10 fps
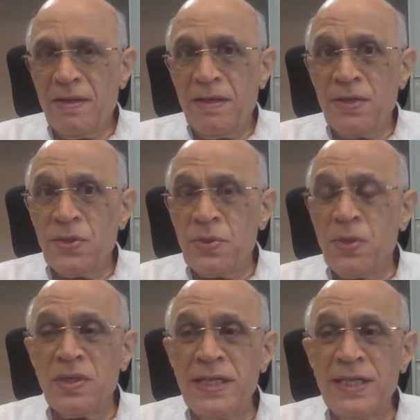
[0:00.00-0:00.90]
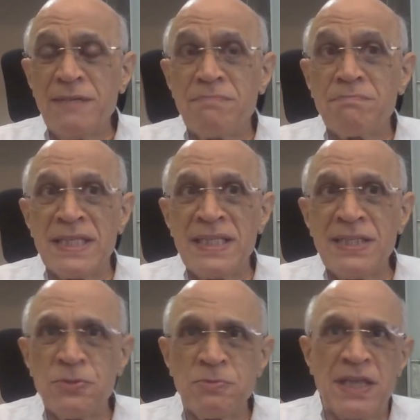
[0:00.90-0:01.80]
You don't need
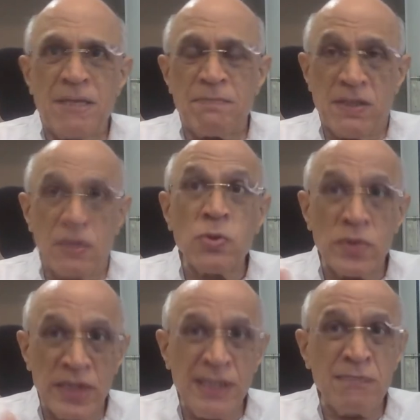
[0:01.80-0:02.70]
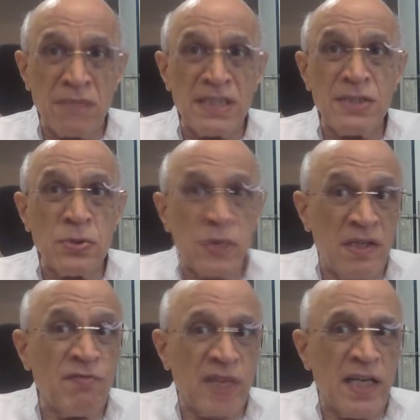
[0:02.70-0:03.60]
money to be happy. You need money to
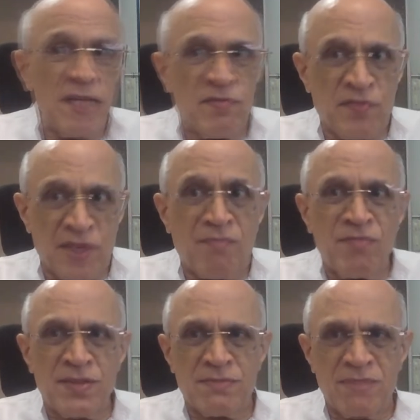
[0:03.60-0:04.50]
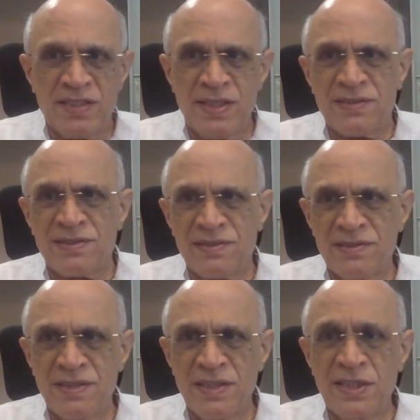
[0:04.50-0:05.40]
live life comfortably.
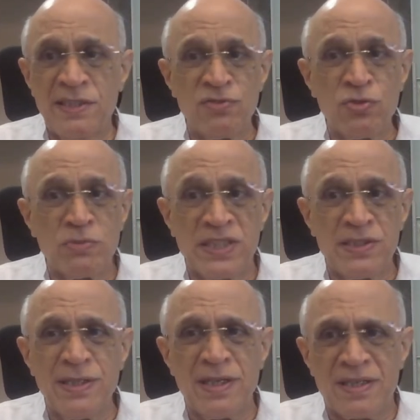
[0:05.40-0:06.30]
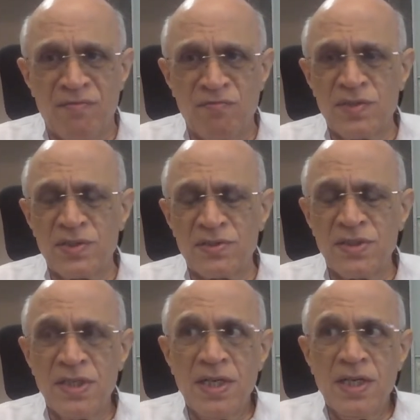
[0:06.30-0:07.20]
Yes, it gives you material comforts.
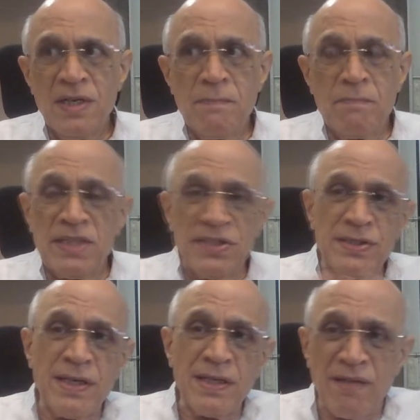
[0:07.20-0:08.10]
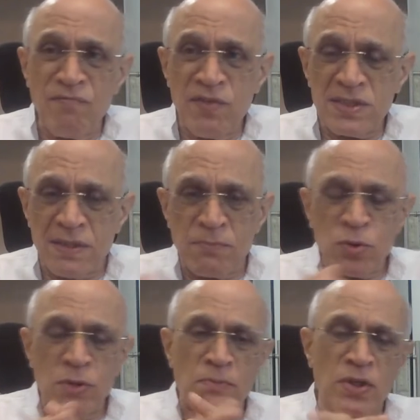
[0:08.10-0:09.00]
Material comforts up
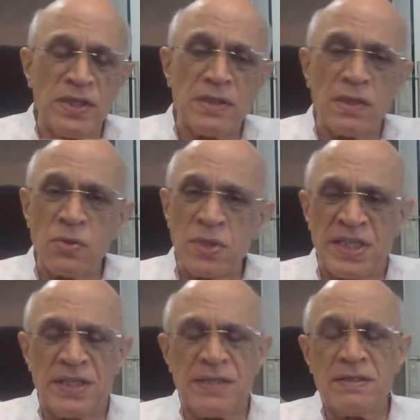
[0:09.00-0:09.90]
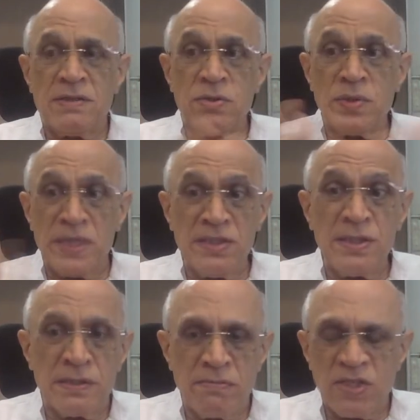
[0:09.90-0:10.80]
to a point are okay. You need
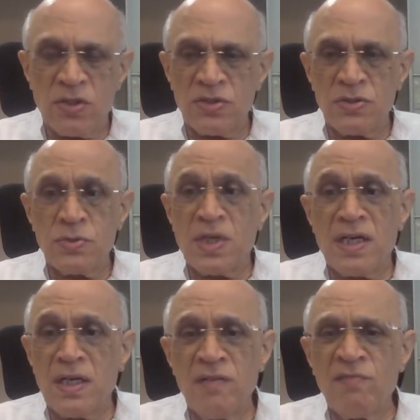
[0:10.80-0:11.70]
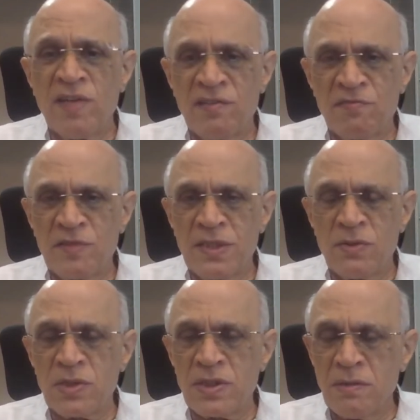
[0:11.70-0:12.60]
it because you can't live life
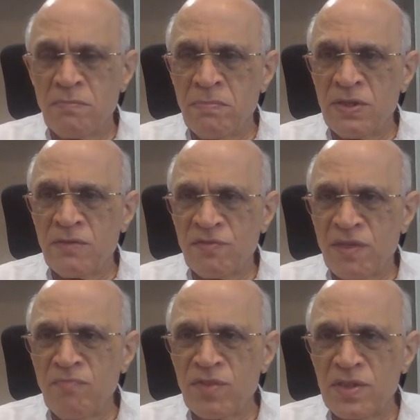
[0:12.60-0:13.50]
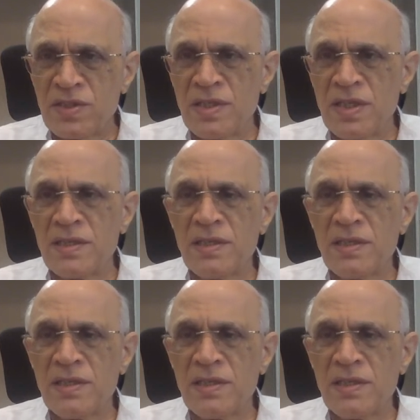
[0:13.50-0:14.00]
without a bit of comfort in that.